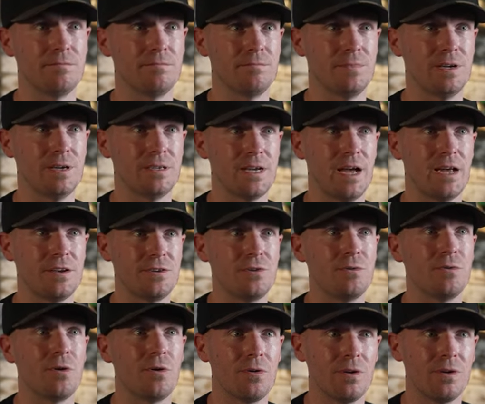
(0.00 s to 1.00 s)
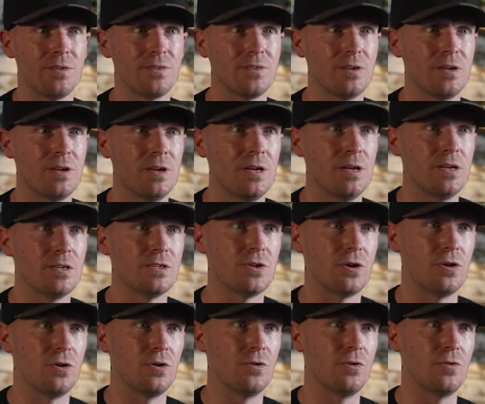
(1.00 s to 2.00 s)
be a tattoo artist.
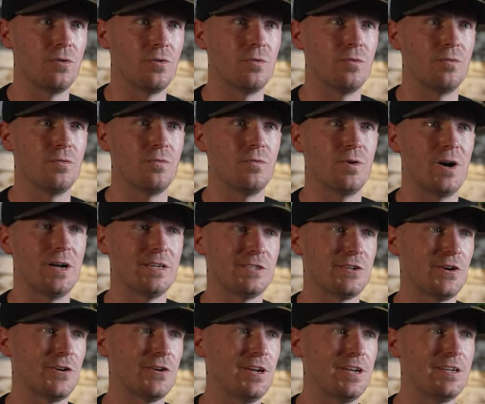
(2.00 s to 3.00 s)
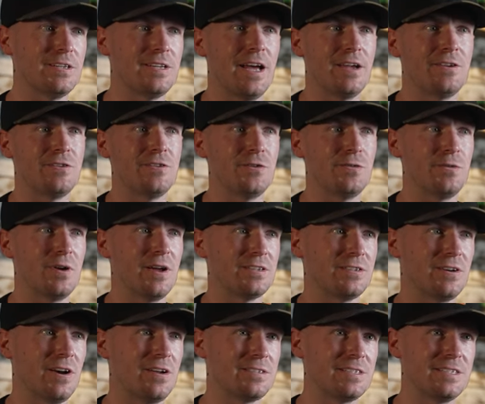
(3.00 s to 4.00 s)
So I started getting tattooed when I was
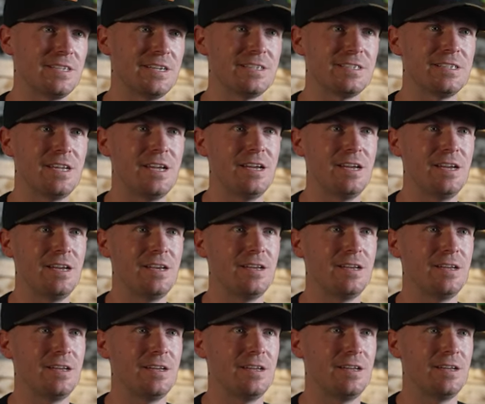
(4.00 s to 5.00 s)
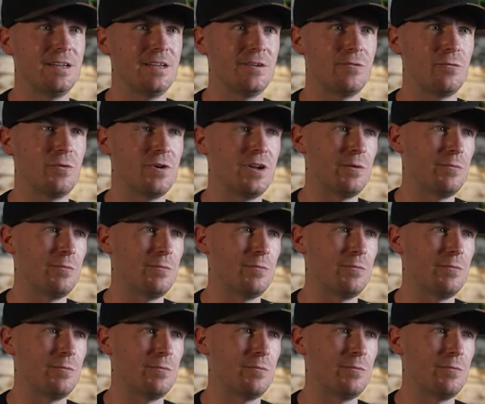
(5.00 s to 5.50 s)
around 16, went